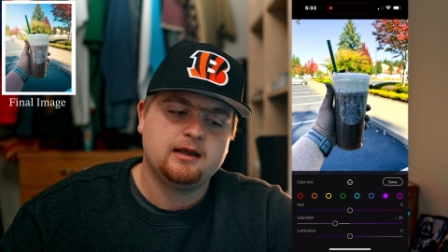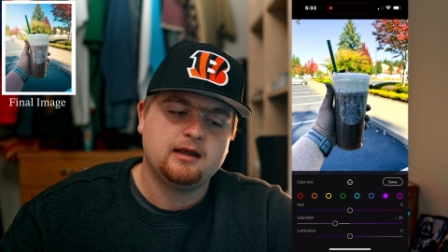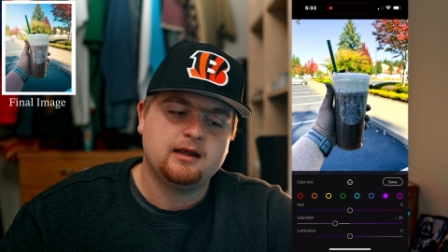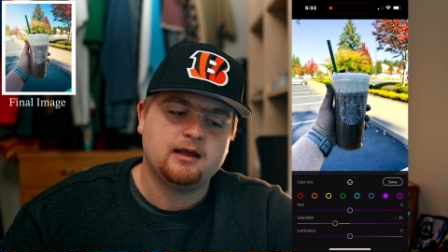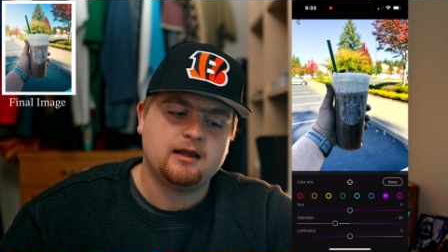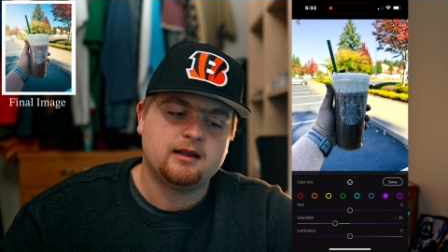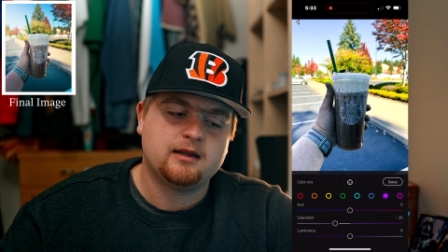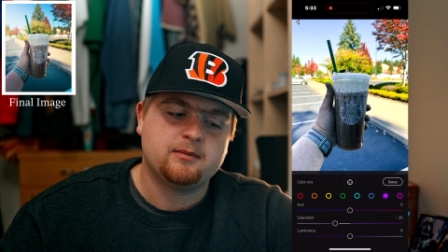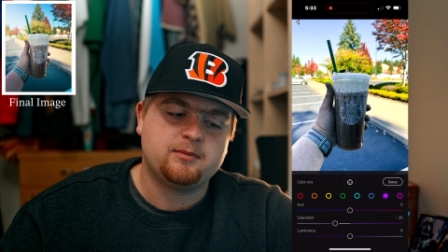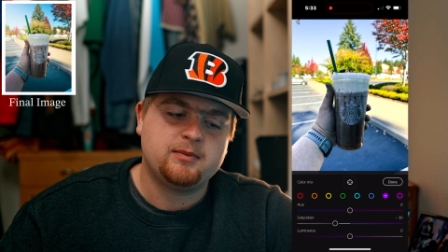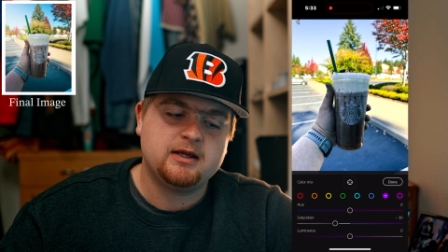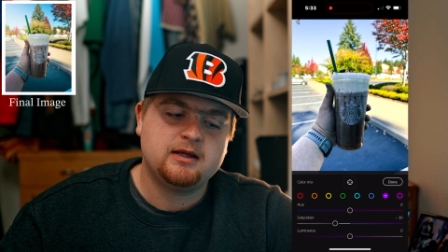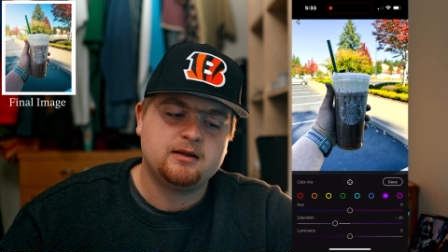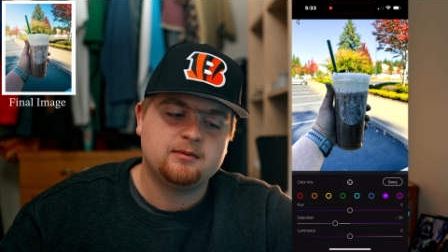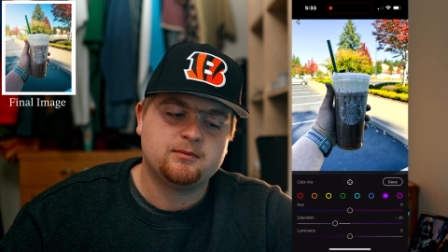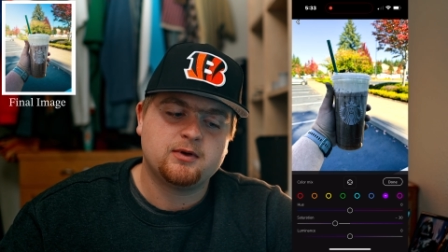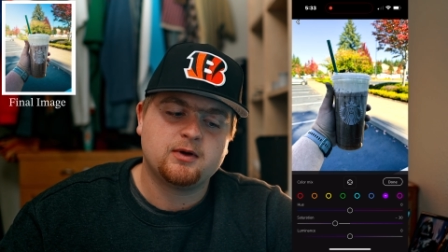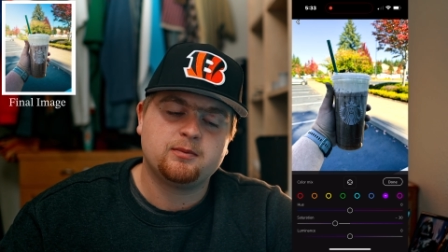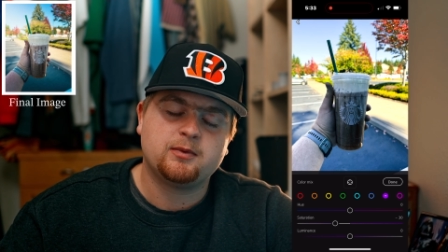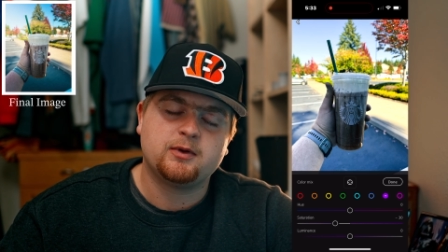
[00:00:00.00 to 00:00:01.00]
and the pink
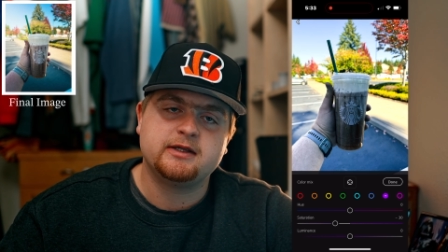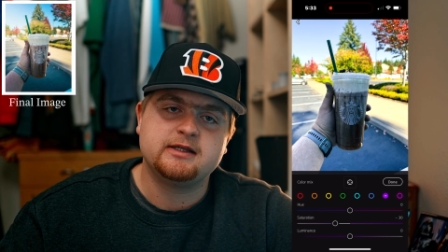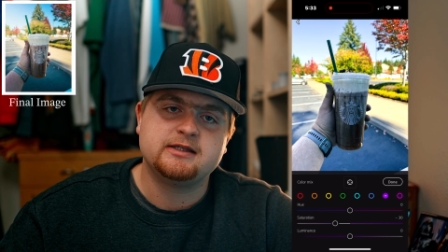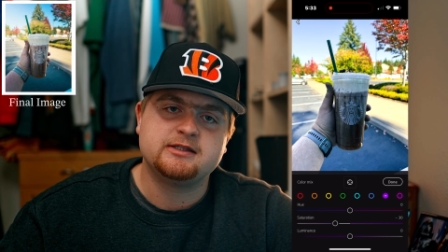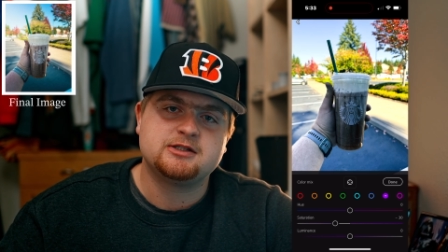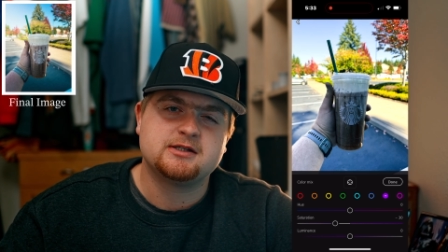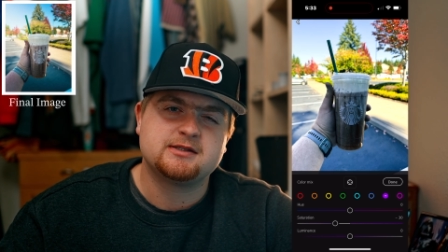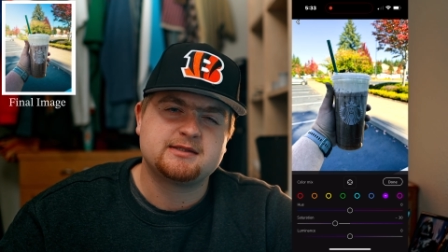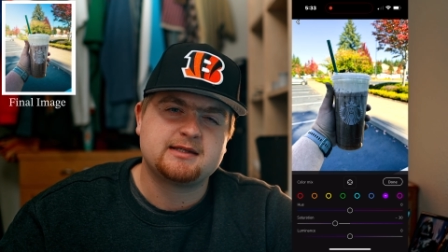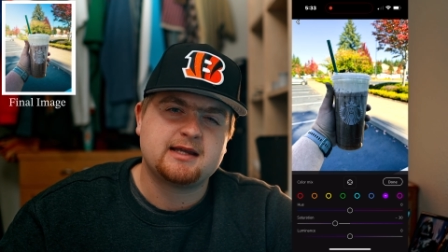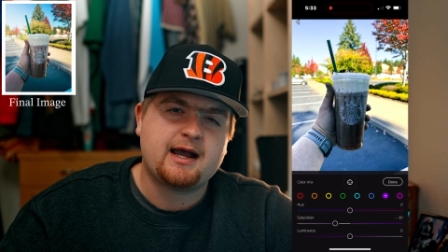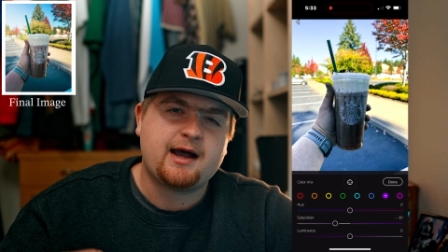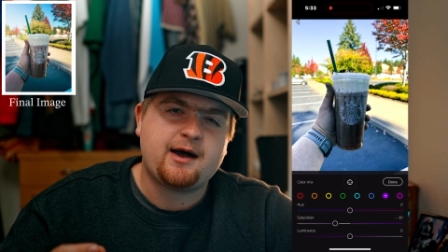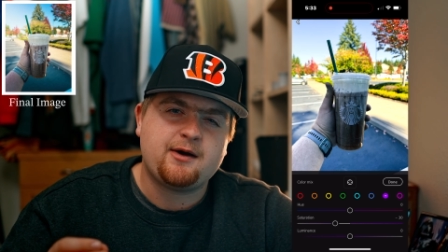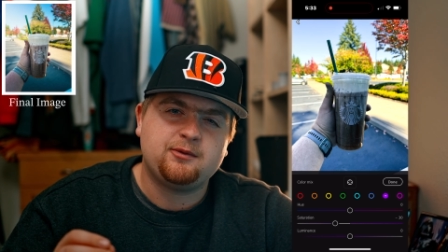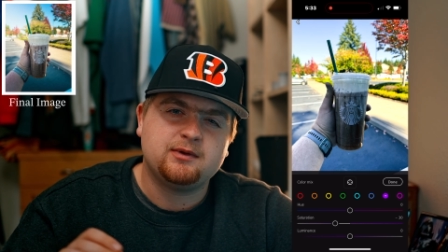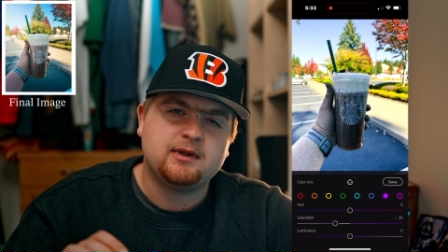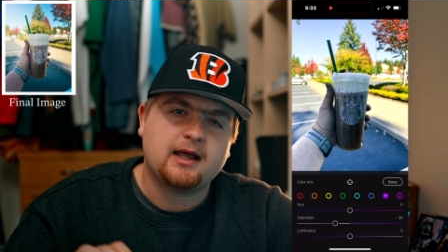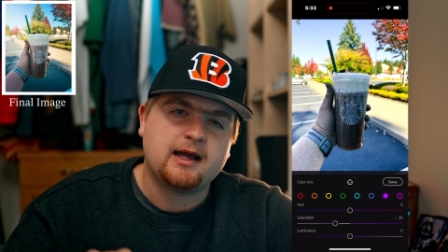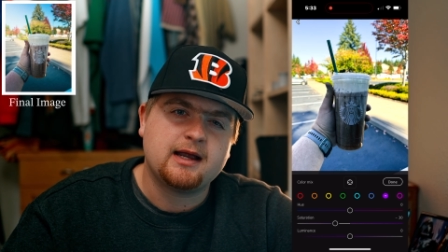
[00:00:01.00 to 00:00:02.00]
and purple is just
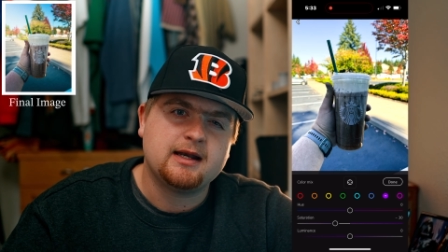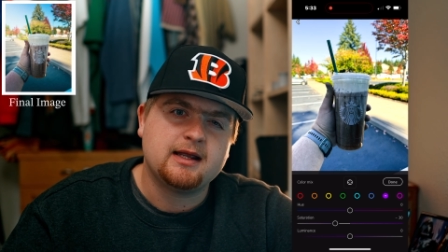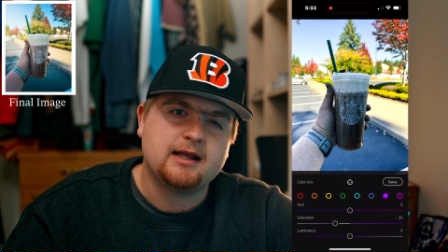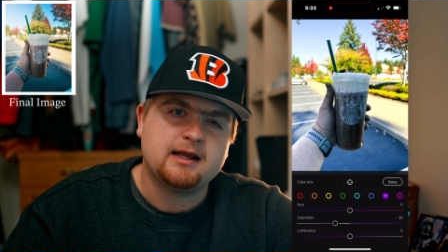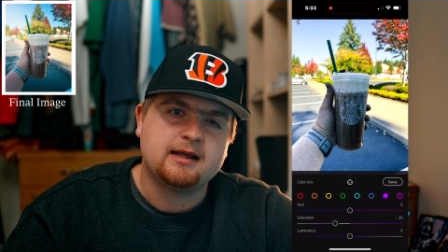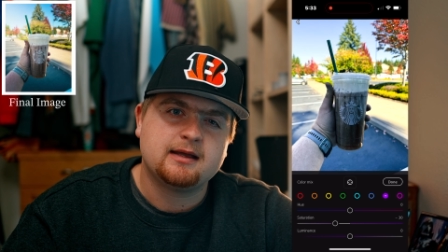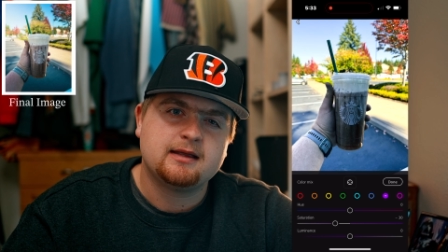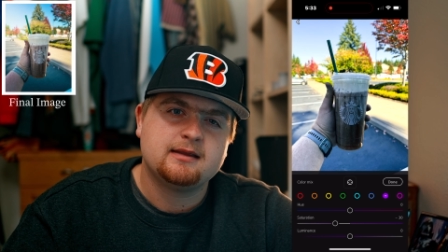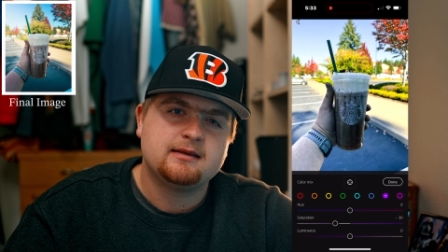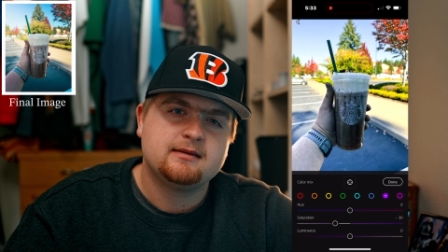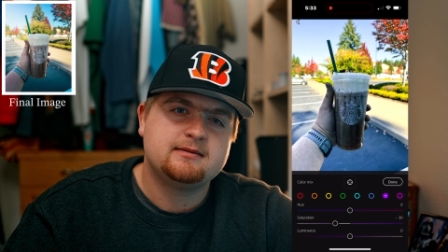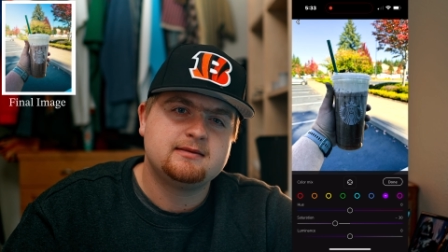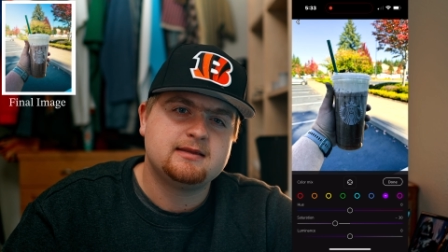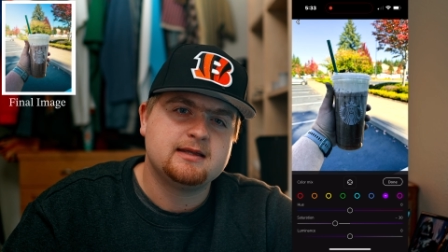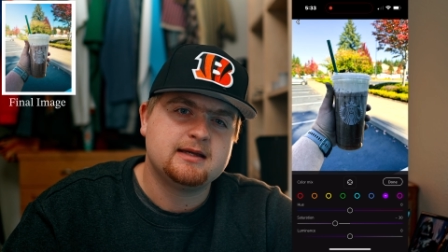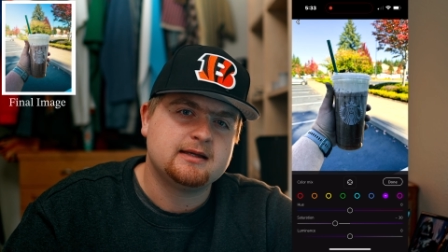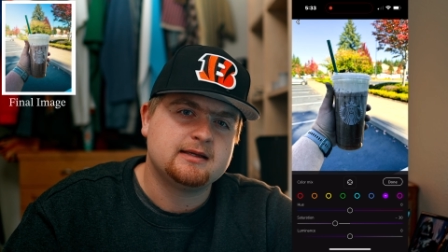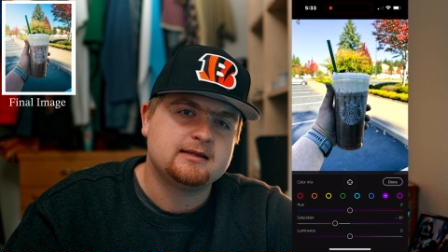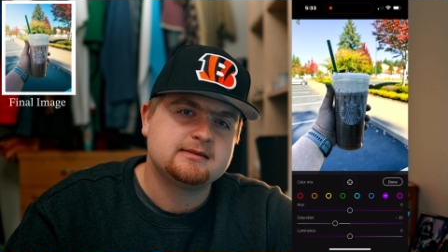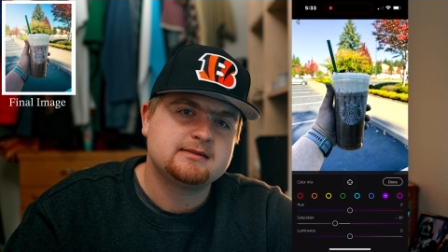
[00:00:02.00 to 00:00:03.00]
outlining
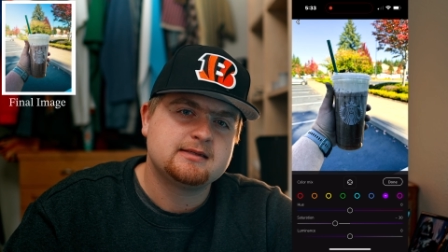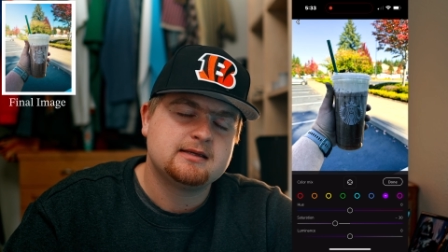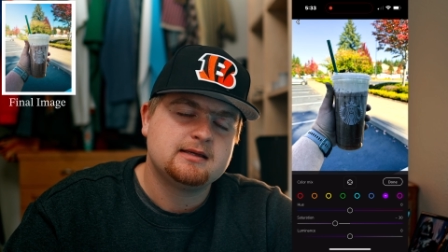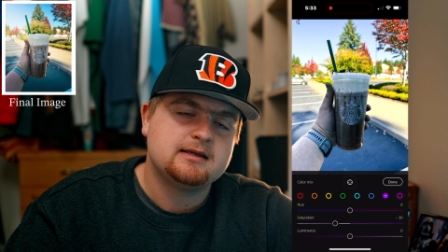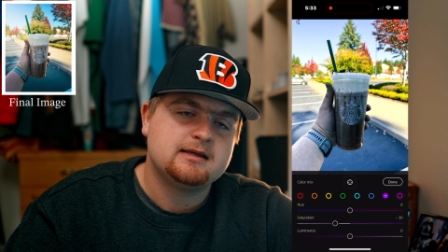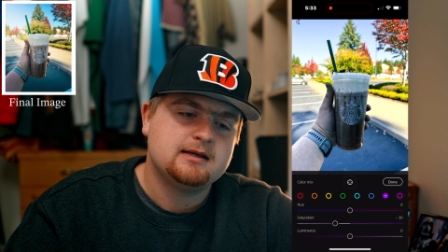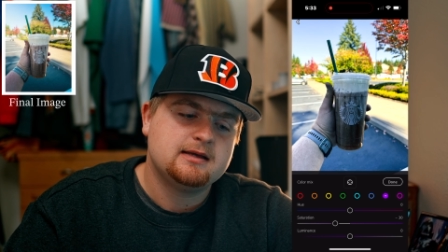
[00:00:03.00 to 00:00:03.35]
things